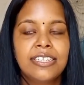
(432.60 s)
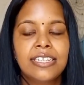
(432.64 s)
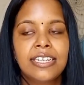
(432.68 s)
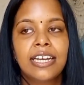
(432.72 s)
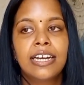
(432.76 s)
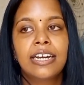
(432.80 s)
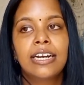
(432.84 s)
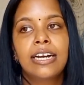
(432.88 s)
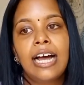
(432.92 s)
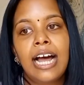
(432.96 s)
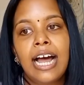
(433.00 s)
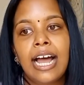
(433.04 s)

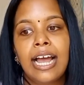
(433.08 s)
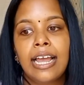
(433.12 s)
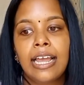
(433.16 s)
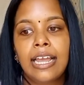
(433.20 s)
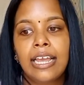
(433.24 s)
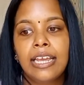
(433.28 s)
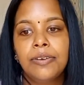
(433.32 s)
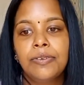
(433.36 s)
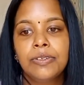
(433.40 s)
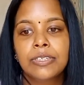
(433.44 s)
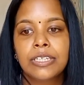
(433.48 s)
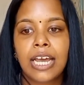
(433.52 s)
year,
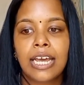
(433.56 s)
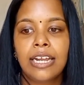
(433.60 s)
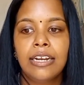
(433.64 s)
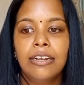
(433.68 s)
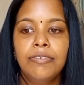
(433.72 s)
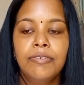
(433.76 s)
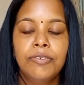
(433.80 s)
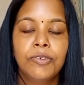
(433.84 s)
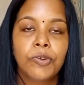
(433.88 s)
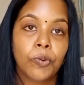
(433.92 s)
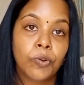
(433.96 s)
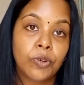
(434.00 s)
it was kind
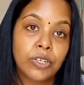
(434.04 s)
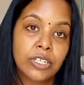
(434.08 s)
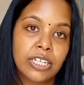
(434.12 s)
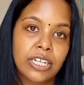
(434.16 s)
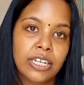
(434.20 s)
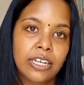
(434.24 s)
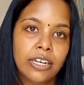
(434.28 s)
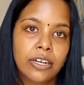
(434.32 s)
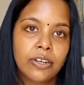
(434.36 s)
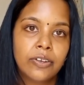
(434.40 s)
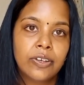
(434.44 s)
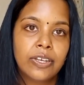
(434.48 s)
of daunting
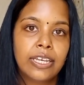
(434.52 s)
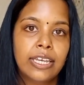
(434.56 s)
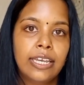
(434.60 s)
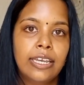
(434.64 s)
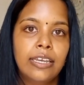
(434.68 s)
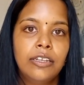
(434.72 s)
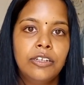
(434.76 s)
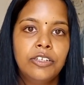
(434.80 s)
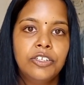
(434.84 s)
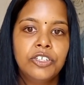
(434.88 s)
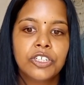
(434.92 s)
going in,